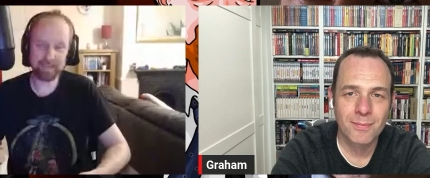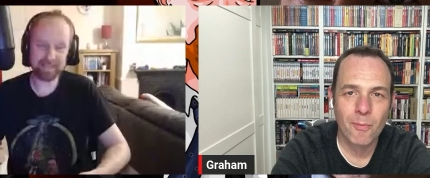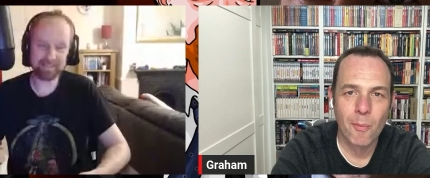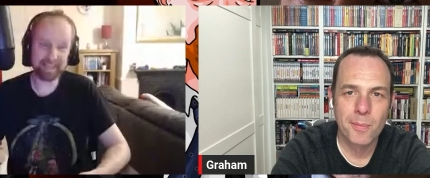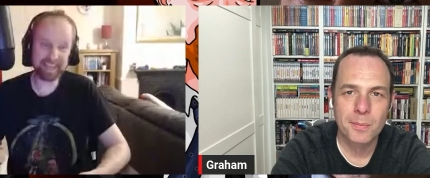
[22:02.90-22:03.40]
Speaker 1: it,
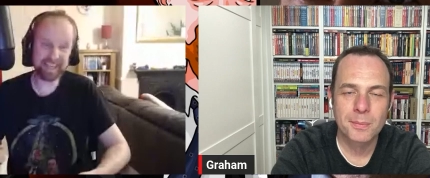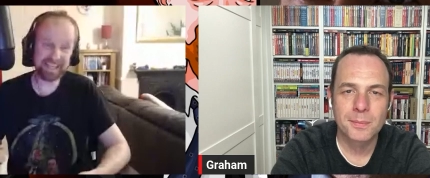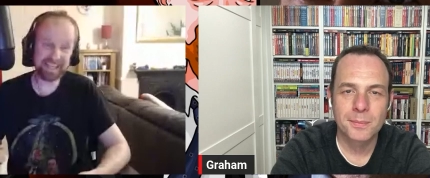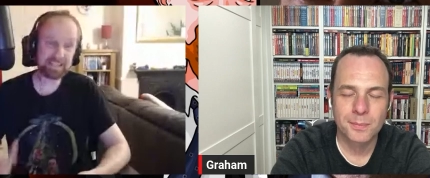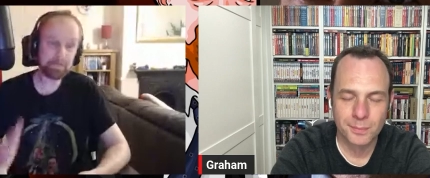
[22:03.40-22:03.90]
the fact
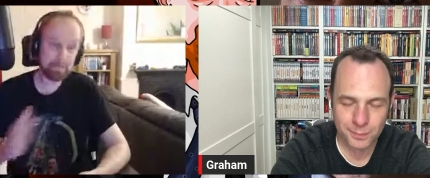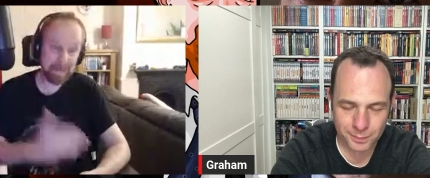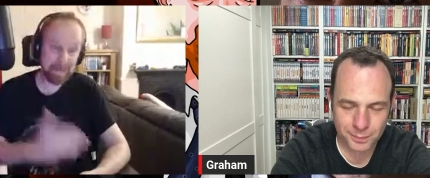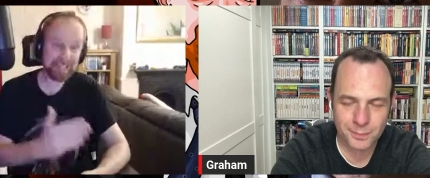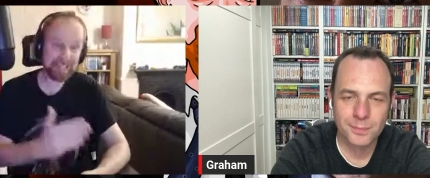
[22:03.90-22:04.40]
that he's
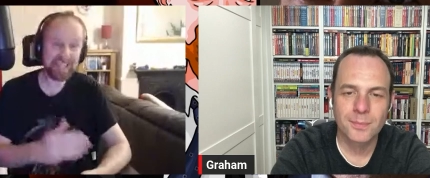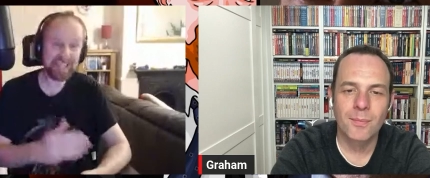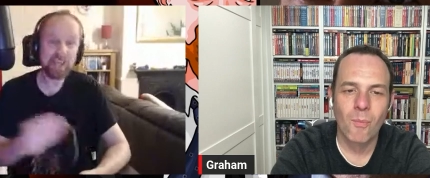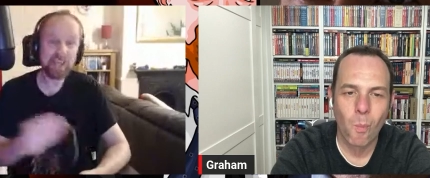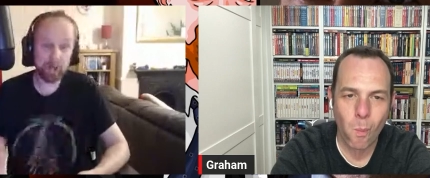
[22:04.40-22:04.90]

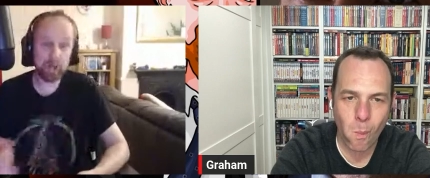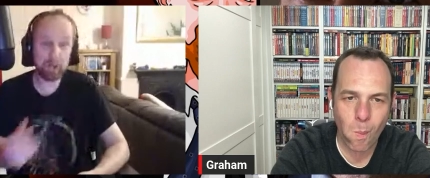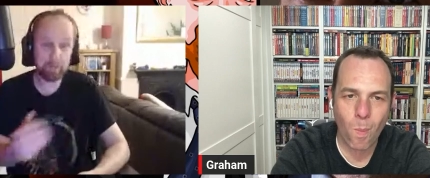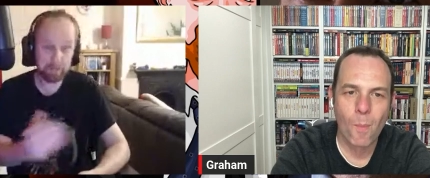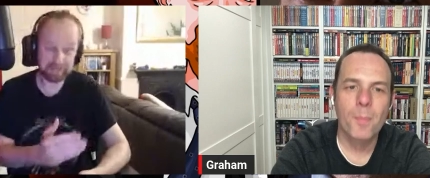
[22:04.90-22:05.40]
making
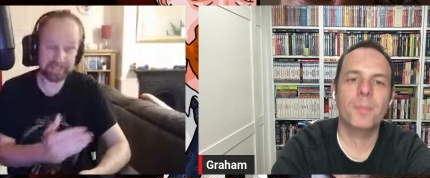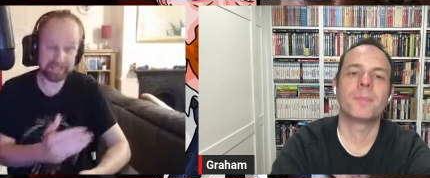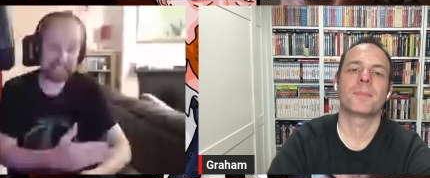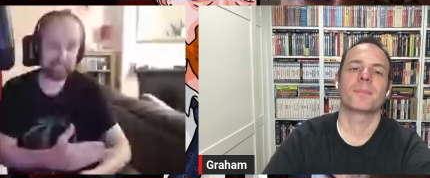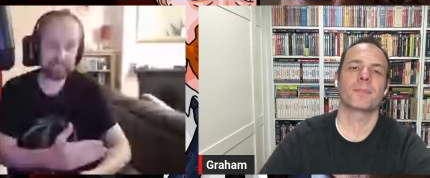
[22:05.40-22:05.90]
her
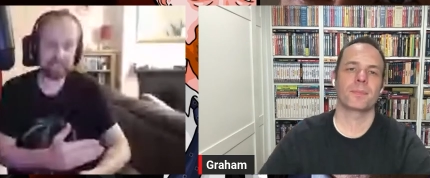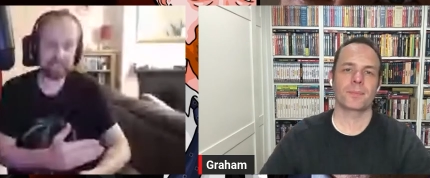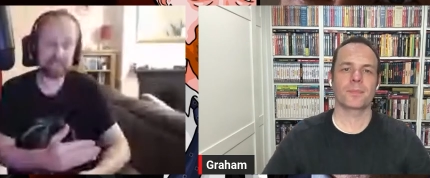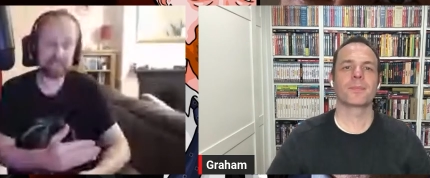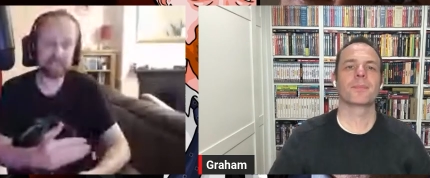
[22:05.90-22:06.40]
believe
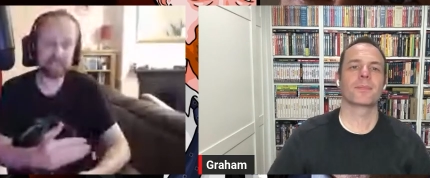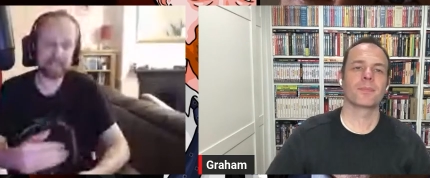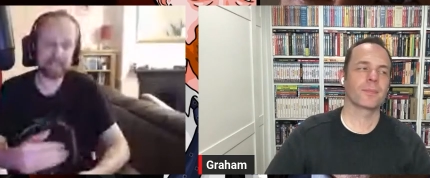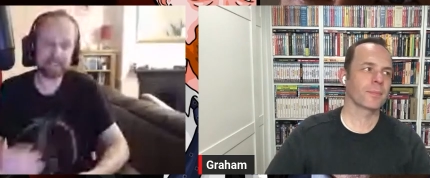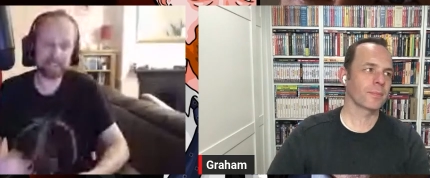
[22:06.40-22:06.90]
this.
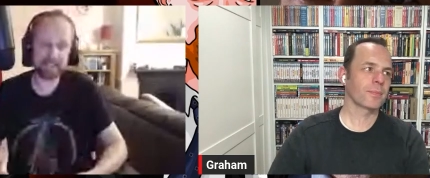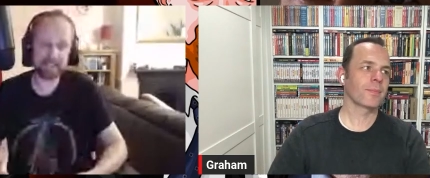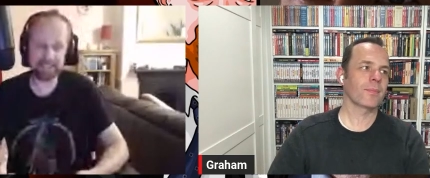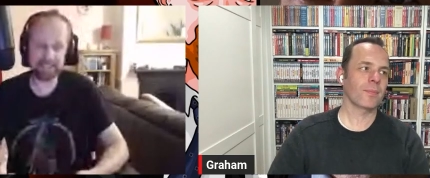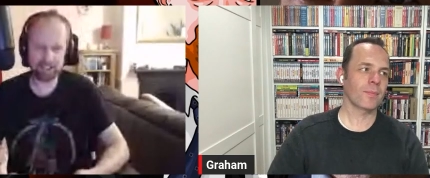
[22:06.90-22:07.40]
It's
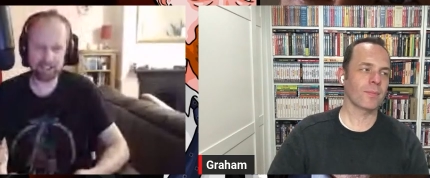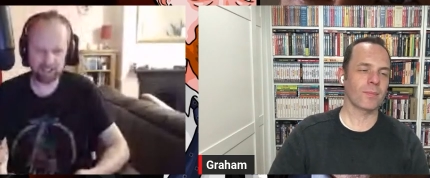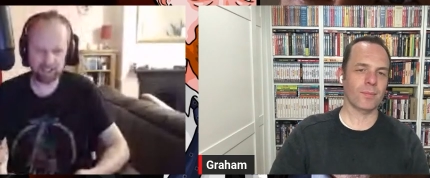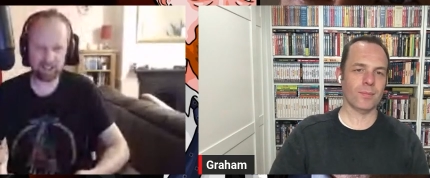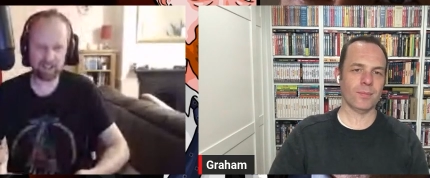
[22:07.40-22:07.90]
like,
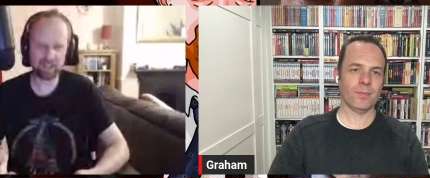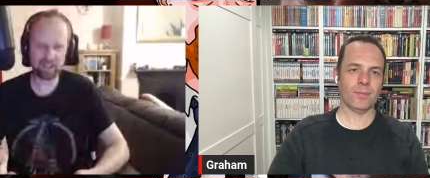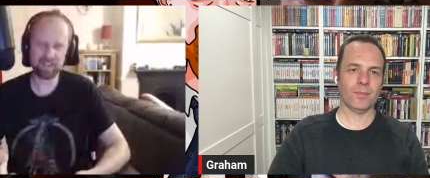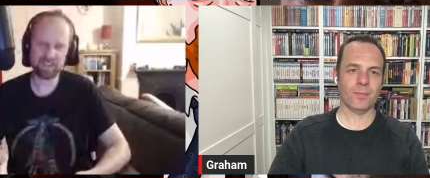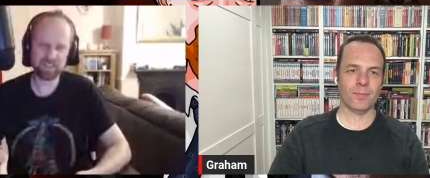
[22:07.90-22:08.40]

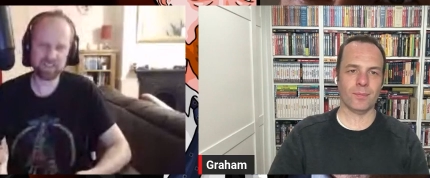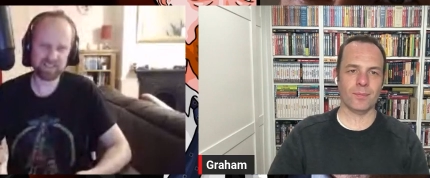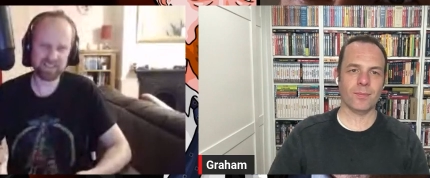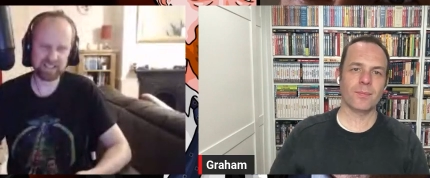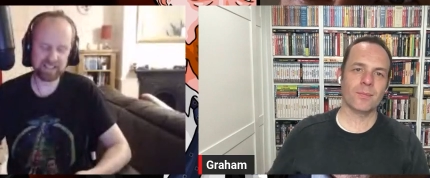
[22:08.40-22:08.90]

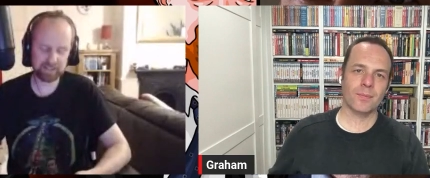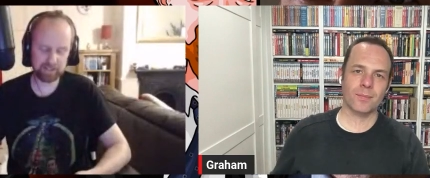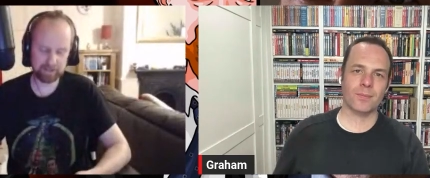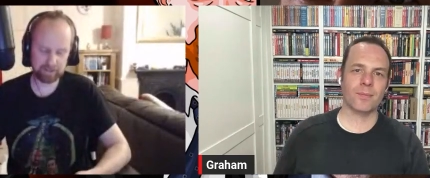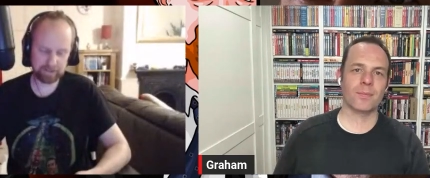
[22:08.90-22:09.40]

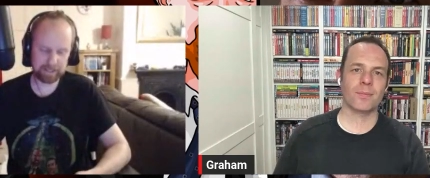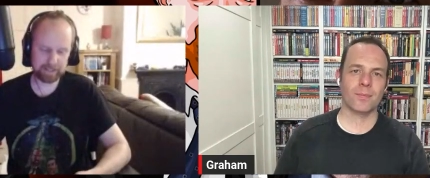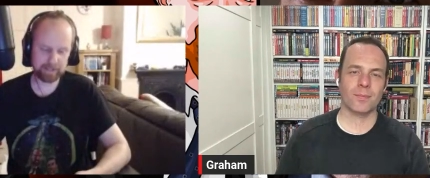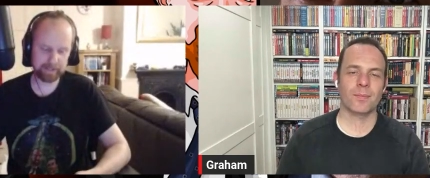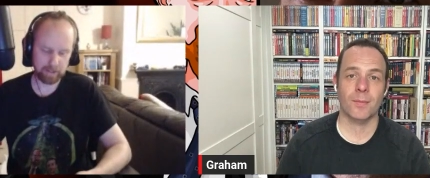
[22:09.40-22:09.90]
that's
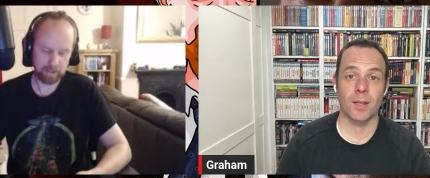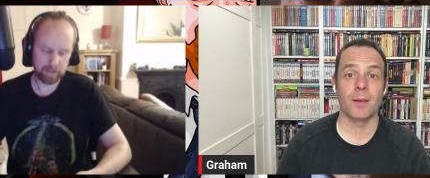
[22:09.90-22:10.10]
evil.